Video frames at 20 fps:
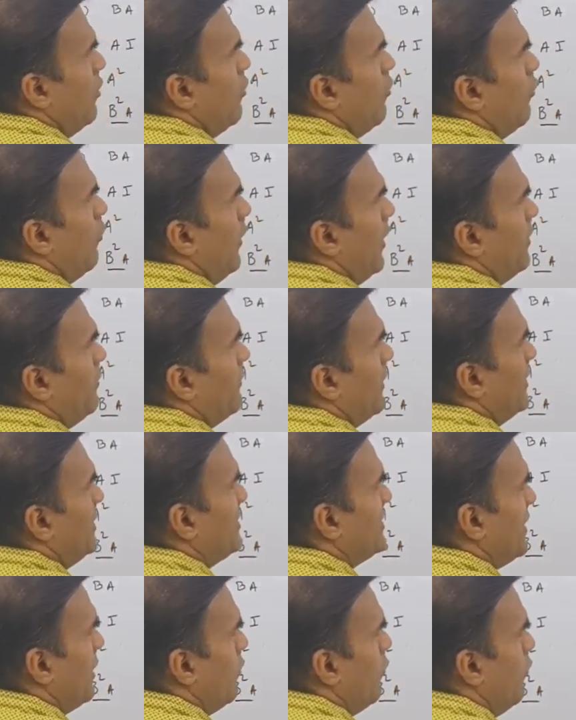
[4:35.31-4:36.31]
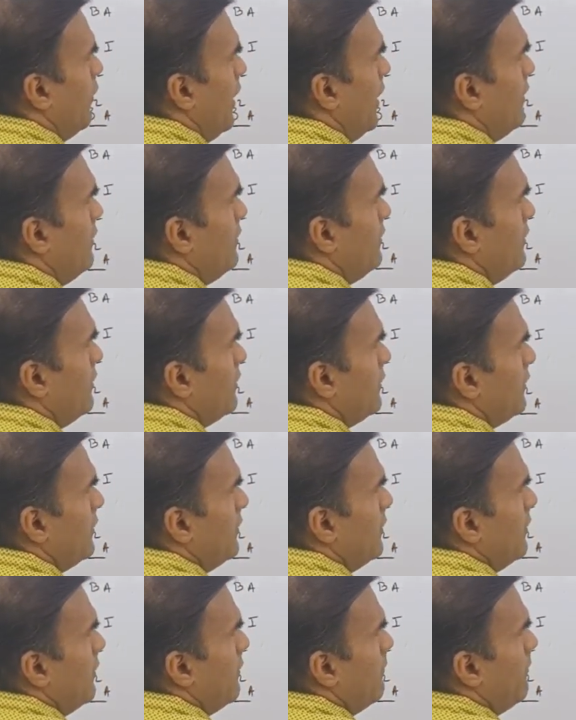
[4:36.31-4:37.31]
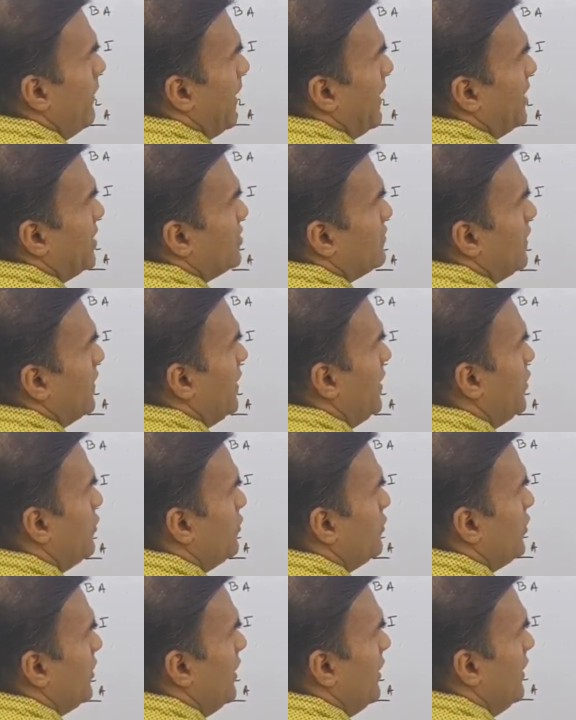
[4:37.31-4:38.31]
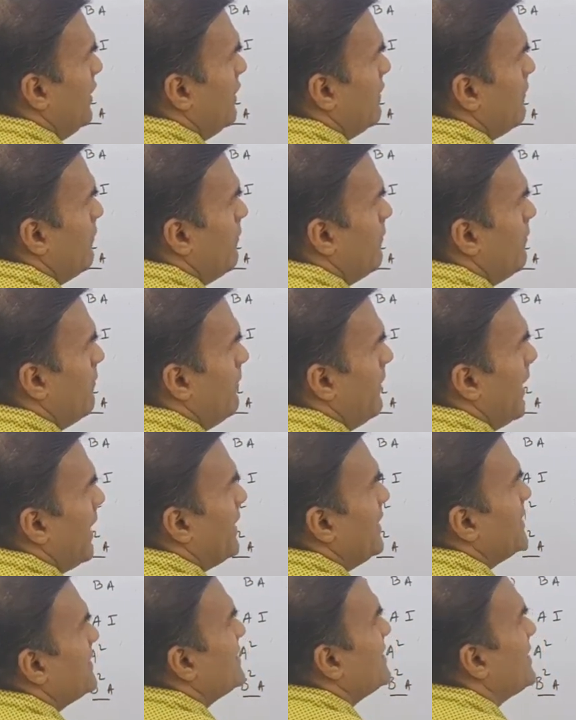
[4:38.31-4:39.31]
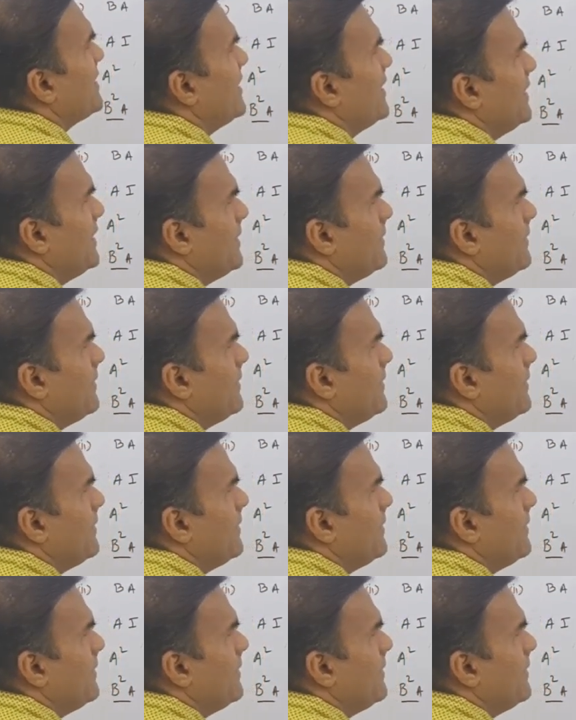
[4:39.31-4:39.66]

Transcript: 1 ones are 1. Minus 1 into 3, minus 3.